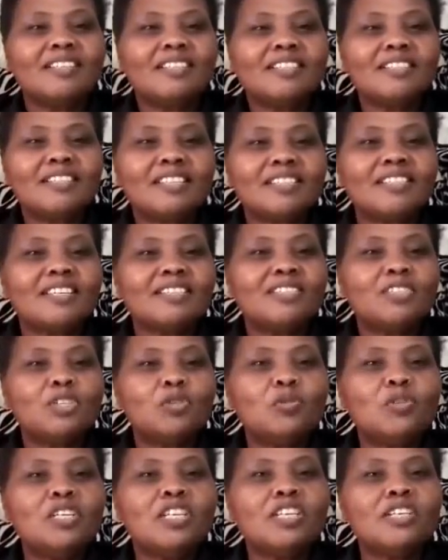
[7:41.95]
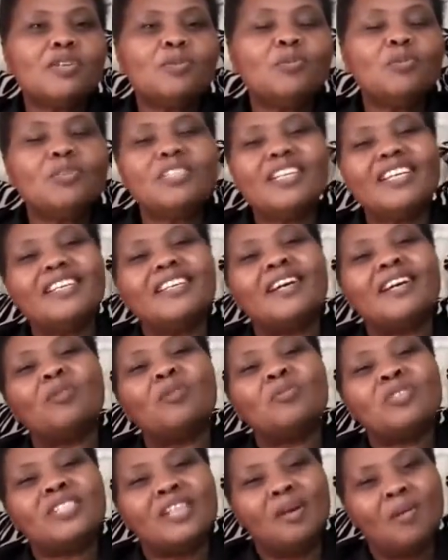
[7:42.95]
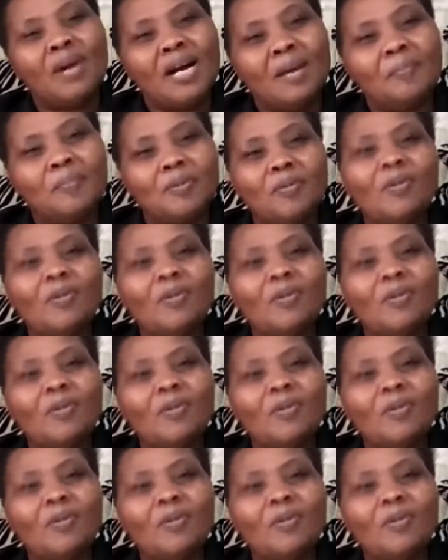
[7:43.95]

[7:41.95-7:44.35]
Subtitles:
sasa sijui kikuja, inakuja wapi.